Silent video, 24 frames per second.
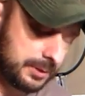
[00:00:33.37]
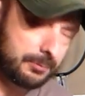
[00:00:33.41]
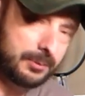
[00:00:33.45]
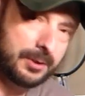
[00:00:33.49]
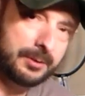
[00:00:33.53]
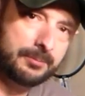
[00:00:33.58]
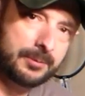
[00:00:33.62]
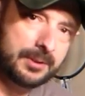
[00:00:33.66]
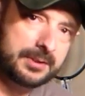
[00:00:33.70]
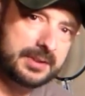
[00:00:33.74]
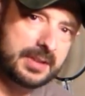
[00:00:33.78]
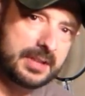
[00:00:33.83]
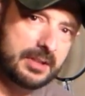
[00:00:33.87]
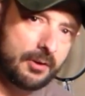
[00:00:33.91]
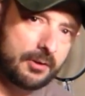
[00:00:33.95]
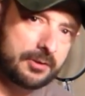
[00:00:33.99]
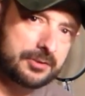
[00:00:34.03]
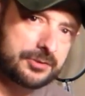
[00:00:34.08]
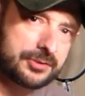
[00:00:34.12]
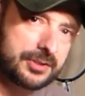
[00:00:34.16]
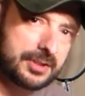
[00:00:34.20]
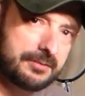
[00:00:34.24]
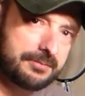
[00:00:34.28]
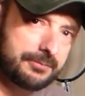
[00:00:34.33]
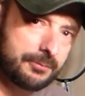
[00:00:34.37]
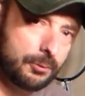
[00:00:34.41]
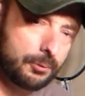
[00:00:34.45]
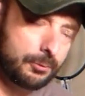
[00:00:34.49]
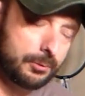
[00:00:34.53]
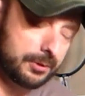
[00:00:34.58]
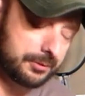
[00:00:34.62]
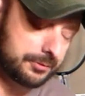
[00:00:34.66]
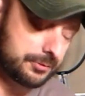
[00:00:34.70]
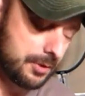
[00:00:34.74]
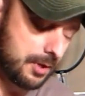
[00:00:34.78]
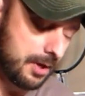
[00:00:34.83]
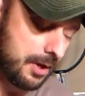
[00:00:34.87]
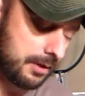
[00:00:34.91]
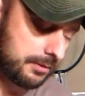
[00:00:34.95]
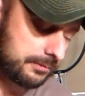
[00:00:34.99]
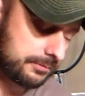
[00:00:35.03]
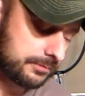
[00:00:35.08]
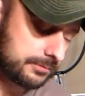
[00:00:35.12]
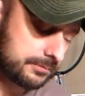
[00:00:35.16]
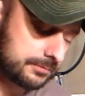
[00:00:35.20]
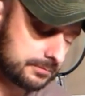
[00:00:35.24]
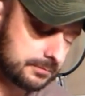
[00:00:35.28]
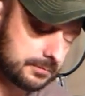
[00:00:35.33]
we went with the RC four-wheel
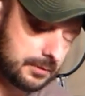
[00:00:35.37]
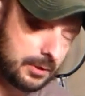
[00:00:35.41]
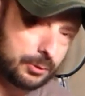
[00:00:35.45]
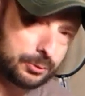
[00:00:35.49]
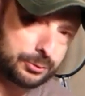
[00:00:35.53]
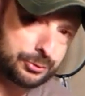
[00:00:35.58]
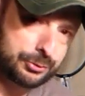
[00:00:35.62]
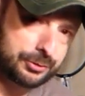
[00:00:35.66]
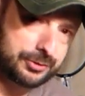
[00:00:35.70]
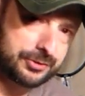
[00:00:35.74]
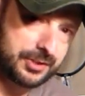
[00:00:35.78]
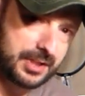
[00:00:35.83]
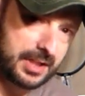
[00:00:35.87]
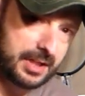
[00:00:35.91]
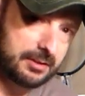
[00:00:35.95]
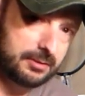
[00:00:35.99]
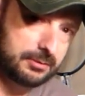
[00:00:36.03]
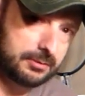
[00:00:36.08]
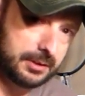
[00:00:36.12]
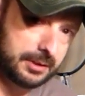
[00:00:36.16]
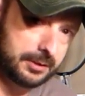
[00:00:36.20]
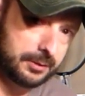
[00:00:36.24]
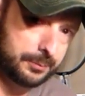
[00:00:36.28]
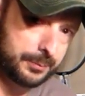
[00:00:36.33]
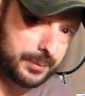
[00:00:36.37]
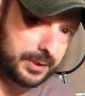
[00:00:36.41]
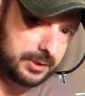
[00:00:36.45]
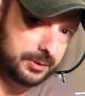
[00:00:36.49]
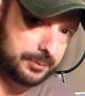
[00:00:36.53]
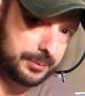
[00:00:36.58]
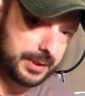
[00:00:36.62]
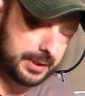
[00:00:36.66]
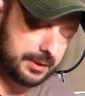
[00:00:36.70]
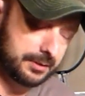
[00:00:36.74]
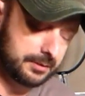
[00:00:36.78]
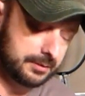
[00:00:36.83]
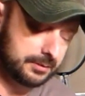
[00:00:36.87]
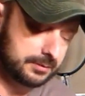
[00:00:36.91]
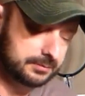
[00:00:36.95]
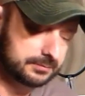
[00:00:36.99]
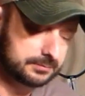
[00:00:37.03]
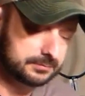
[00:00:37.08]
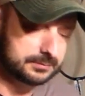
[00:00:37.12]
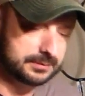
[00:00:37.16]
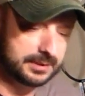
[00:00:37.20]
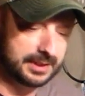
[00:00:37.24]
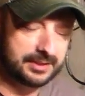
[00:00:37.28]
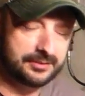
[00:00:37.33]
drive, ultra scale, 100 millimeter,
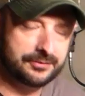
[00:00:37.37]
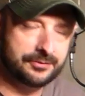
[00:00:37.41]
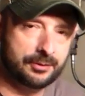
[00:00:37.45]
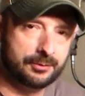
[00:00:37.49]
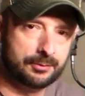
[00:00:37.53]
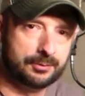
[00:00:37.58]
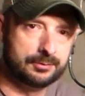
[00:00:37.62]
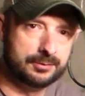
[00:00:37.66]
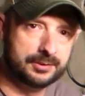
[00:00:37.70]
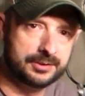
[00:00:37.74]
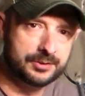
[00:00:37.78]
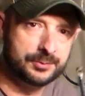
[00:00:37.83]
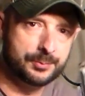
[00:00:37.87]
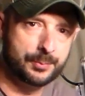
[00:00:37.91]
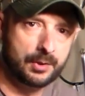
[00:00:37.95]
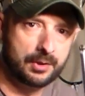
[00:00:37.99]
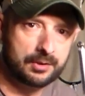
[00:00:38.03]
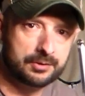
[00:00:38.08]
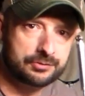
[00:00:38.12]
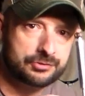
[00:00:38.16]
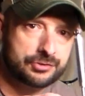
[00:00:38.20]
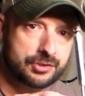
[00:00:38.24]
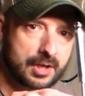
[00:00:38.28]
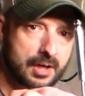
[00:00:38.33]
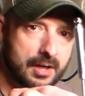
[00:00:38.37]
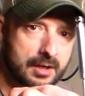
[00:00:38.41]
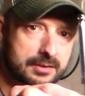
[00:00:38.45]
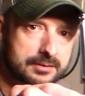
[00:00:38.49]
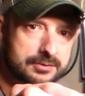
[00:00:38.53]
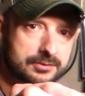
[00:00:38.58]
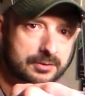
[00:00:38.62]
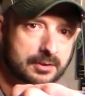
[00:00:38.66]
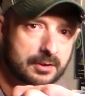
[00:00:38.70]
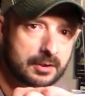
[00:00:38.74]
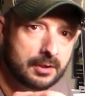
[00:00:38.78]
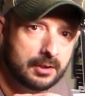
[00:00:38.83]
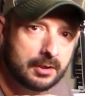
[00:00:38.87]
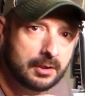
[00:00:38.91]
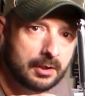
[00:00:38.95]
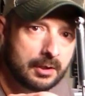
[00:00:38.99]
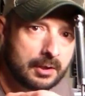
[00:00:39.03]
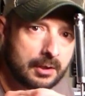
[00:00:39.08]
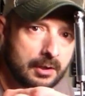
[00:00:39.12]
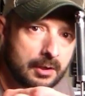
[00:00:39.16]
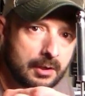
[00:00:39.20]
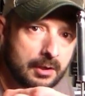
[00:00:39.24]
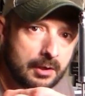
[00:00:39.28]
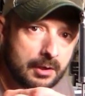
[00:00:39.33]
internally sprung shocks.
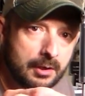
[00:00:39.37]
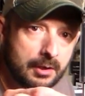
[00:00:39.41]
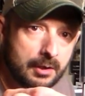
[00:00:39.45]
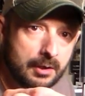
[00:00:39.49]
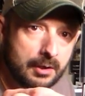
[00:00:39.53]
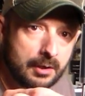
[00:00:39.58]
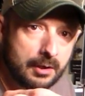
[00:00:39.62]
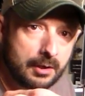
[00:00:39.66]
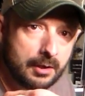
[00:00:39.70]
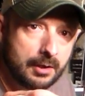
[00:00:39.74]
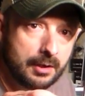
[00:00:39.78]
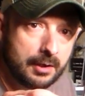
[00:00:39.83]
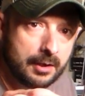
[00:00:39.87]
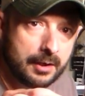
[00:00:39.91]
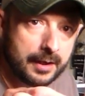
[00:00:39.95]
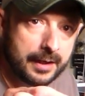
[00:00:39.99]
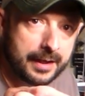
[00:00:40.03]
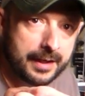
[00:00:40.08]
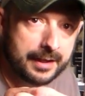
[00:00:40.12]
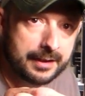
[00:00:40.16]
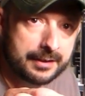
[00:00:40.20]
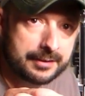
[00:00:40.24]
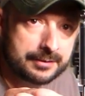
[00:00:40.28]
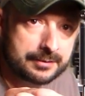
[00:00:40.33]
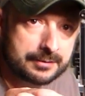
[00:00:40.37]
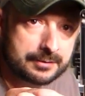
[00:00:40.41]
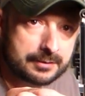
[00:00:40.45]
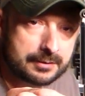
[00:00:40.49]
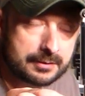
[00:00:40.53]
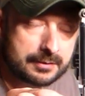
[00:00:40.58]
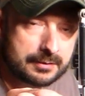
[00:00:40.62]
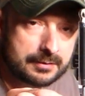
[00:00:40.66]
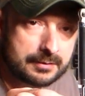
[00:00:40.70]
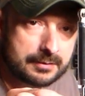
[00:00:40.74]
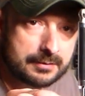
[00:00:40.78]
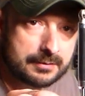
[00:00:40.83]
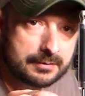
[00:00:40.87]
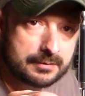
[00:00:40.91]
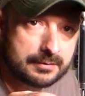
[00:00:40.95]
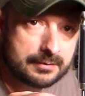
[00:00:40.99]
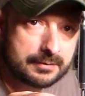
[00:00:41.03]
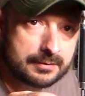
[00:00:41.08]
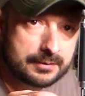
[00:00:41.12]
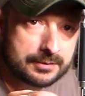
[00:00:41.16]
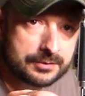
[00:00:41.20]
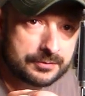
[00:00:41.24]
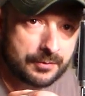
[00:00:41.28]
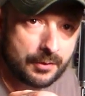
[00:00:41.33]
And
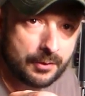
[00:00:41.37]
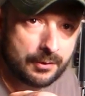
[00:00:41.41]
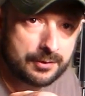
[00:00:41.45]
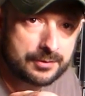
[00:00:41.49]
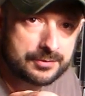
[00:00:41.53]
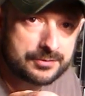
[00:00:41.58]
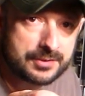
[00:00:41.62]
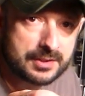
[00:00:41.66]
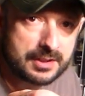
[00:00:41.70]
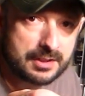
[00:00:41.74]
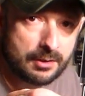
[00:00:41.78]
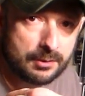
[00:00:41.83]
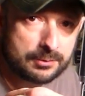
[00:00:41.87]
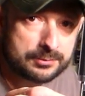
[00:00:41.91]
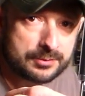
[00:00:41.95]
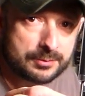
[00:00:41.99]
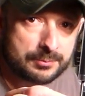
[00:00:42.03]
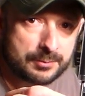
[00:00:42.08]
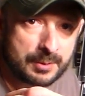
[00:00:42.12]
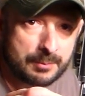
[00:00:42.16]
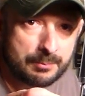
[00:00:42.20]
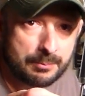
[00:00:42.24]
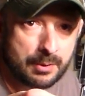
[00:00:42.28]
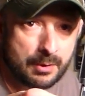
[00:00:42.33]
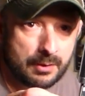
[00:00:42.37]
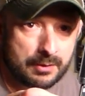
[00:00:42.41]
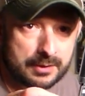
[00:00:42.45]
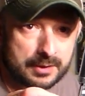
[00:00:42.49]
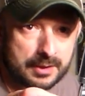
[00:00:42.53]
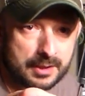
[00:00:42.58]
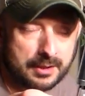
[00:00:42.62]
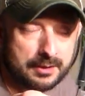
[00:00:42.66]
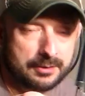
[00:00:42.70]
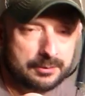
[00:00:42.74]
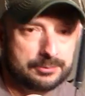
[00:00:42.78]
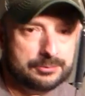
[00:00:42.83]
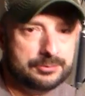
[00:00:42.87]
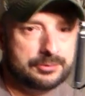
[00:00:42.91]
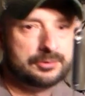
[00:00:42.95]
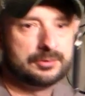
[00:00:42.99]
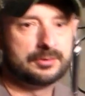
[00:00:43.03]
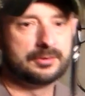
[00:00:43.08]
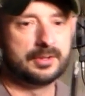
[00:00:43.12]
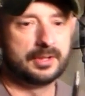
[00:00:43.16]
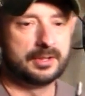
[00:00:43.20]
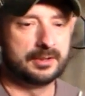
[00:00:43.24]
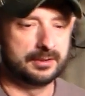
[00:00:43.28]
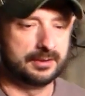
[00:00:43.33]
as far as the ultimate part
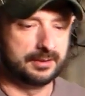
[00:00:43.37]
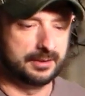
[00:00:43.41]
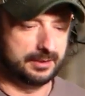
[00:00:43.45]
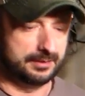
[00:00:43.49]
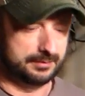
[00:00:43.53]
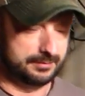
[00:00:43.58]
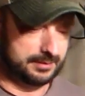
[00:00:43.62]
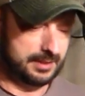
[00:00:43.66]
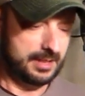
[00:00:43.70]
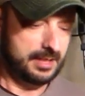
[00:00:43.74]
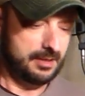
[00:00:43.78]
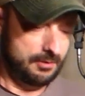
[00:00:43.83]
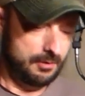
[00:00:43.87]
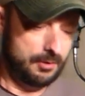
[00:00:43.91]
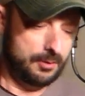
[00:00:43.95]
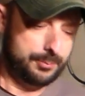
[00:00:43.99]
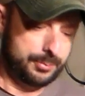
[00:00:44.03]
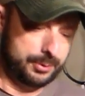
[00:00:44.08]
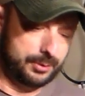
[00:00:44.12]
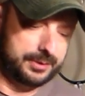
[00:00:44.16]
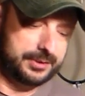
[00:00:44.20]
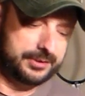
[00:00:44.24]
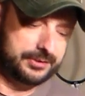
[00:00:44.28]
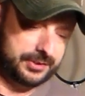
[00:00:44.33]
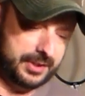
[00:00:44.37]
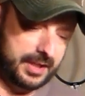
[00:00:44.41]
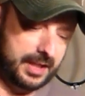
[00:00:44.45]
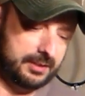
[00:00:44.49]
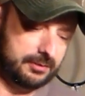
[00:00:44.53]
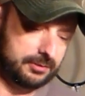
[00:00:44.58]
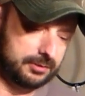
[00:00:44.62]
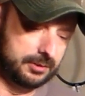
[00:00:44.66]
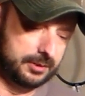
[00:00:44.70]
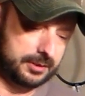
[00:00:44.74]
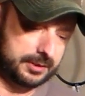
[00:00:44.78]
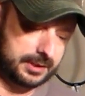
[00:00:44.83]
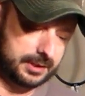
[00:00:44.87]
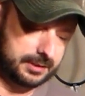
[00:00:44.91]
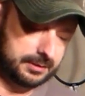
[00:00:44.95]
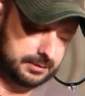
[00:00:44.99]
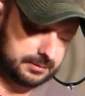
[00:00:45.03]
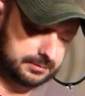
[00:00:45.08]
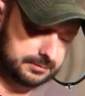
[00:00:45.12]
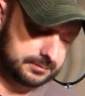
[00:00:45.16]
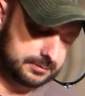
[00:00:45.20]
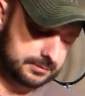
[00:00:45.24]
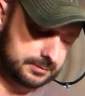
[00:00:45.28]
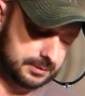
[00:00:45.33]
goes, th th they are pretty scale looking.
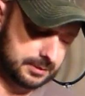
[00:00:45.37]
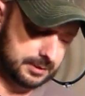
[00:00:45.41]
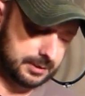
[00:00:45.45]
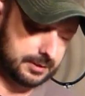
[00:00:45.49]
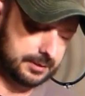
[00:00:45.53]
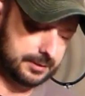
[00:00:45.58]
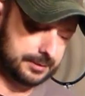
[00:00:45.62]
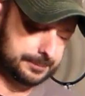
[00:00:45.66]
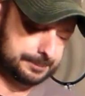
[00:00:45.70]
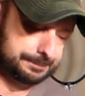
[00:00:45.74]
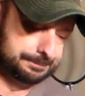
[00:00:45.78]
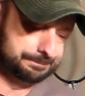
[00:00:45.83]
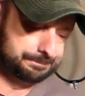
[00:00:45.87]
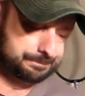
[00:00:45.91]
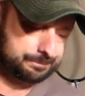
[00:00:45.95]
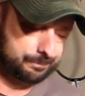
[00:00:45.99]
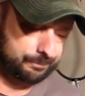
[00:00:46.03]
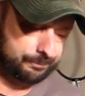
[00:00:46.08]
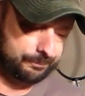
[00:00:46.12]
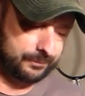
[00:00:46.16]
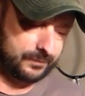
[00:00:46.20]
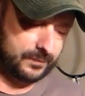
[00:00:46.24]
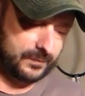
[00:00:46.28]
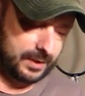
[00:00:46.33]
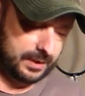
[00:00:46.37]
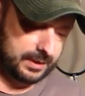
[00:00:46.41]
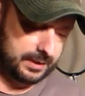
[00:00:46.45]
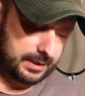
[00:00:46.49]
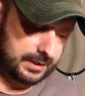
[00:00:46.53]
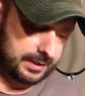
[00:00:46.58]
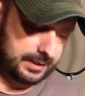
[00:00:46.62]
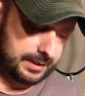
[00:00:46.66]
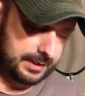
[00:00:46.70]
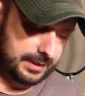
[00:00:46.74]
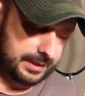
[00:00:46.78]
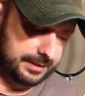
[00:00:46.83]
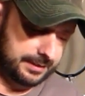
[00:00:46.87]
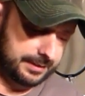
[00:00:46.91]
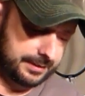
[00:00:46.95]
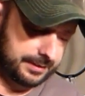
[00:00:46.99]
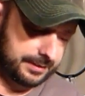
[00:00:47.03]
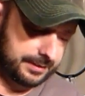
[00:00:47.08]
Um, I, I,